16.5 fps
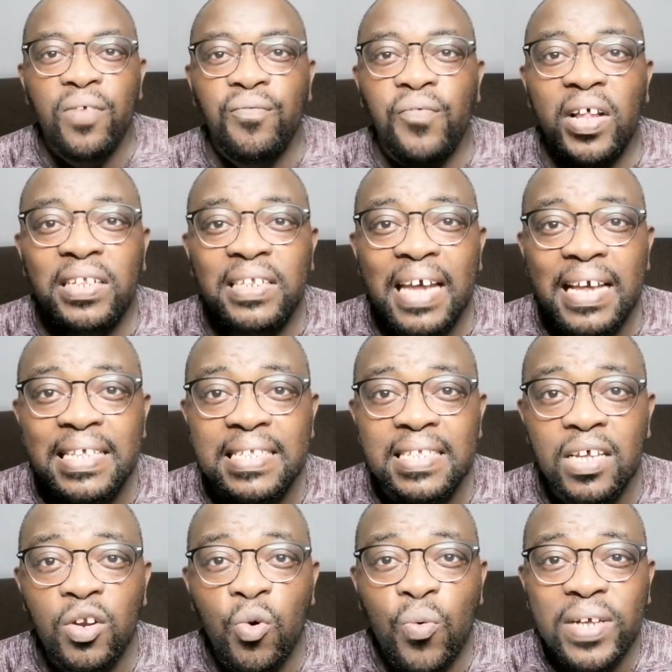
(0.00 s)
When
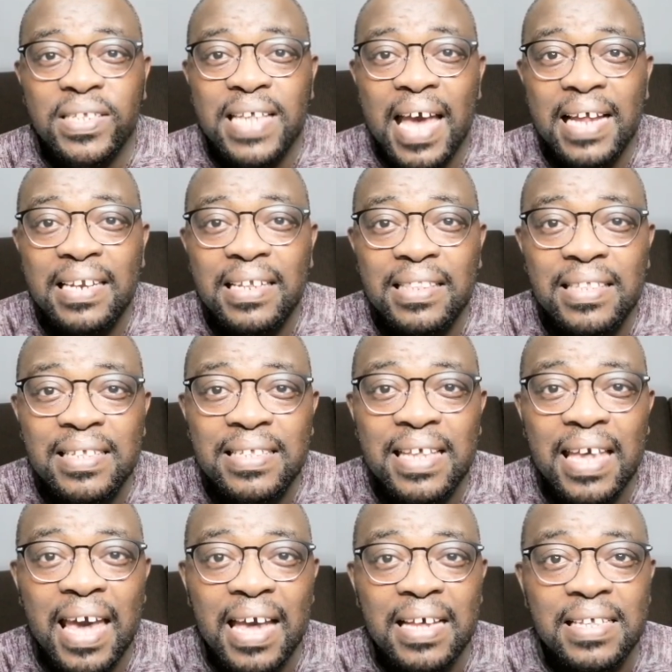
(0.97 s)
Feldhazen was handed
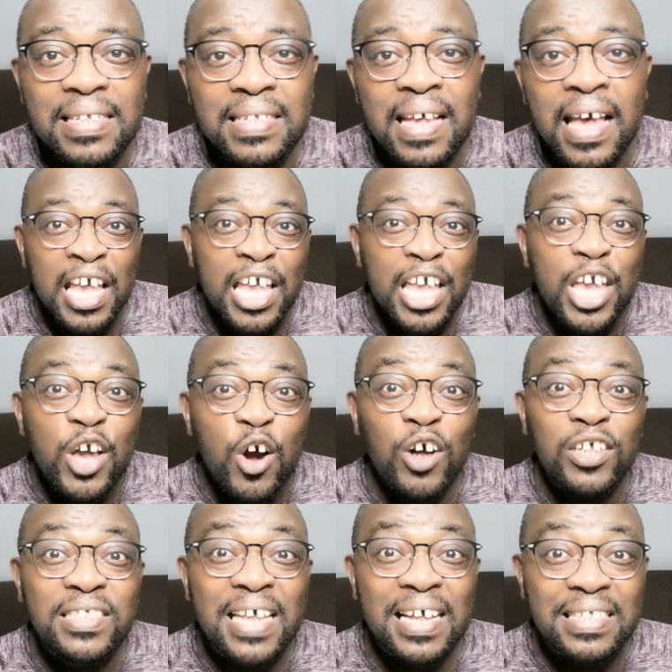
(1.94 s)
this case, he
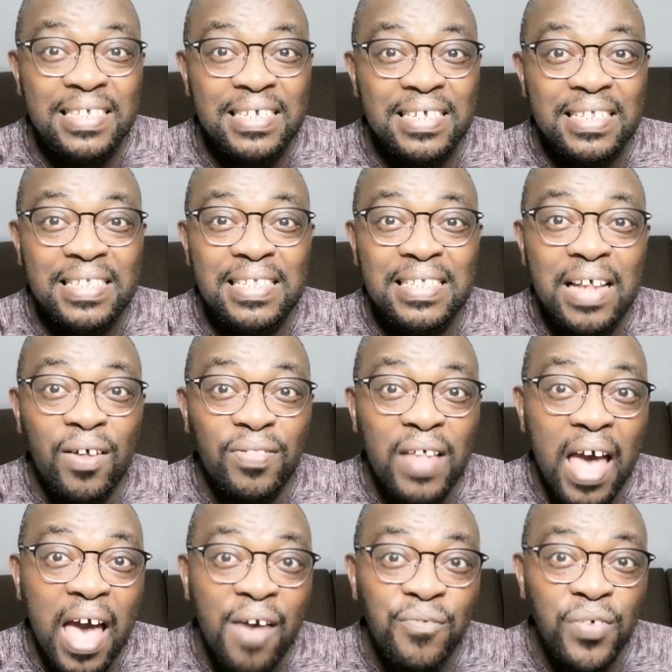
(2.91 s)
contacted
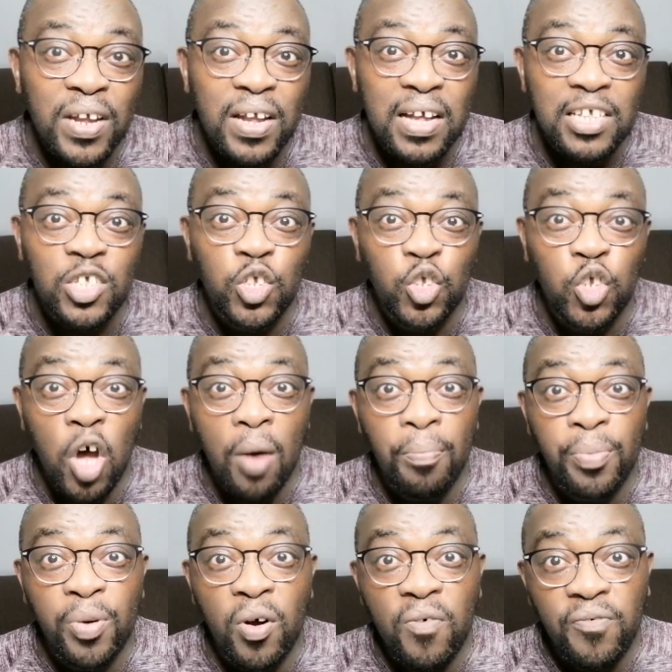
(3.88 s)
South Africa's
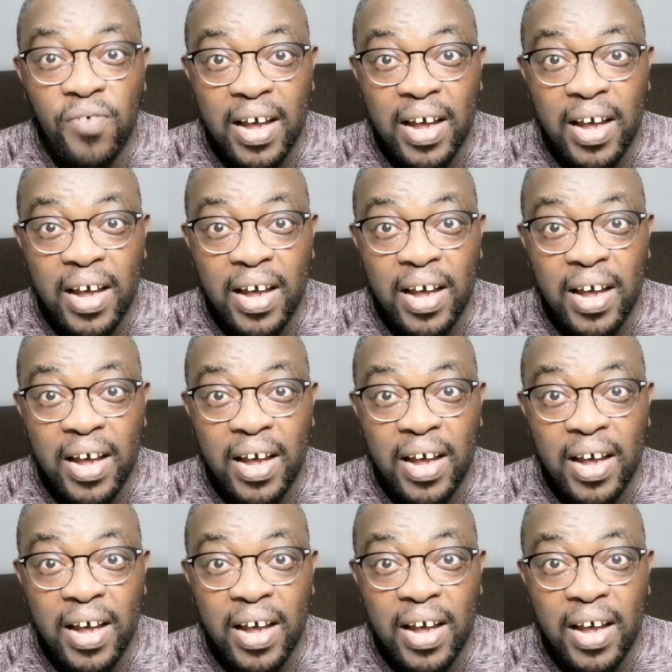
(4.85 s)
top